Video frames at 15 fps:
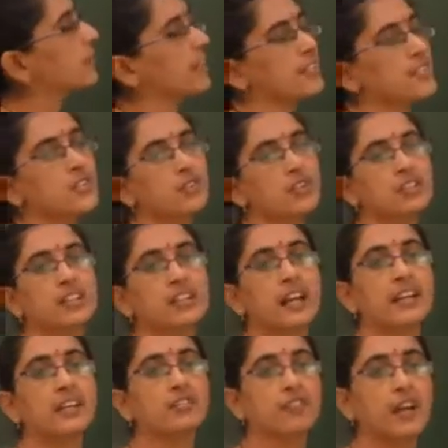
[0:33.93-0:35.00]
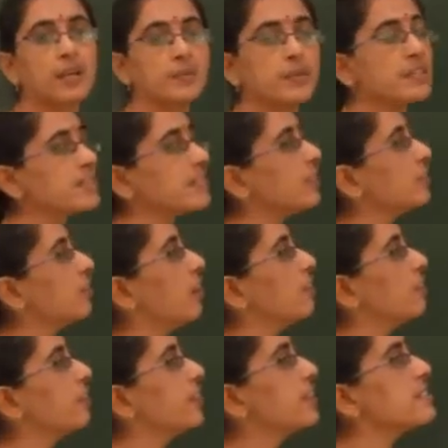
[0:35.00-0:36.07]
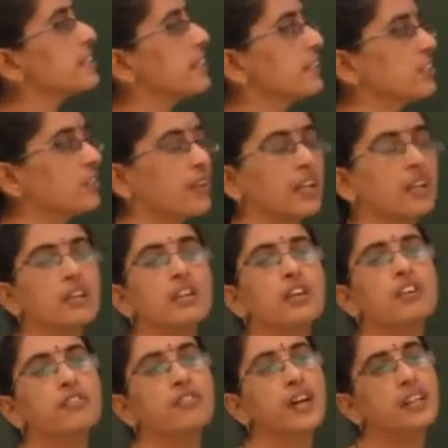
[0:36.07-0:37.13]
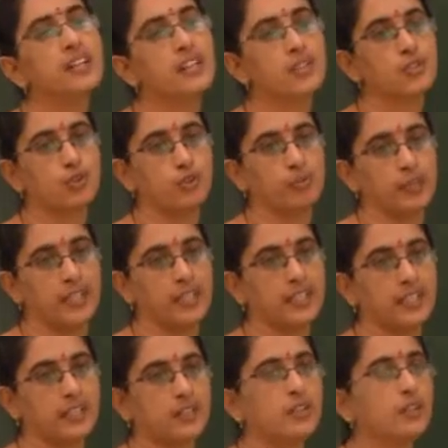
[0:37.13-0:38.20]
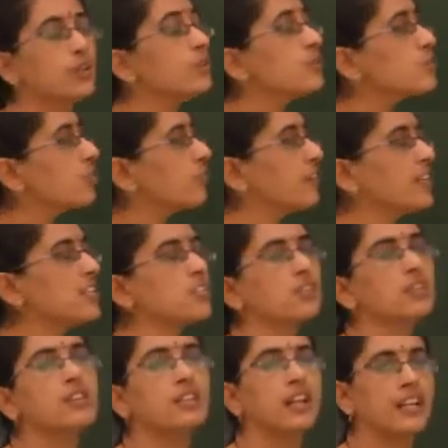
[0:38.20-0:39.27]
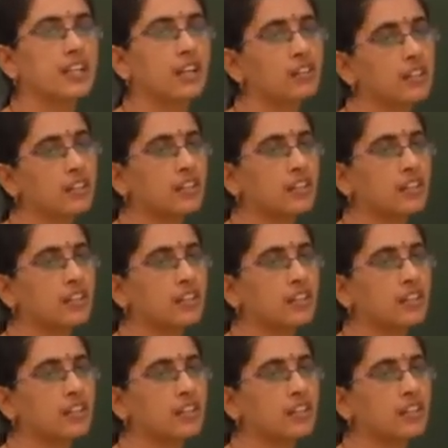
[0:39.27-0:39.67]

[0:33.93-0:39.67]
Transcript: construct a 95% confidence interval for the true mean here. So first write down the